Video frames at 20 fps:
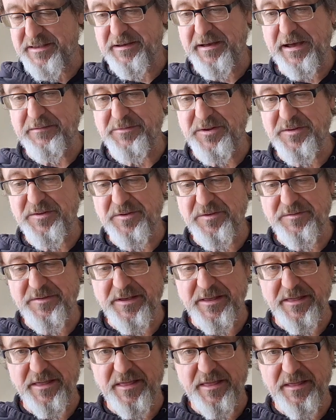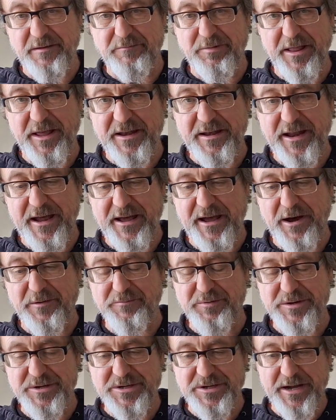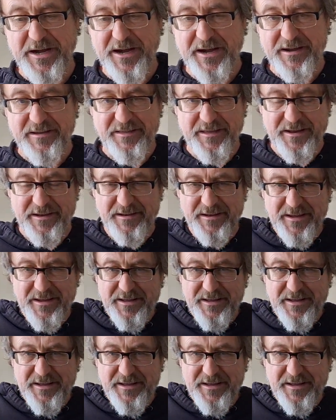I'm just using the blend output jack that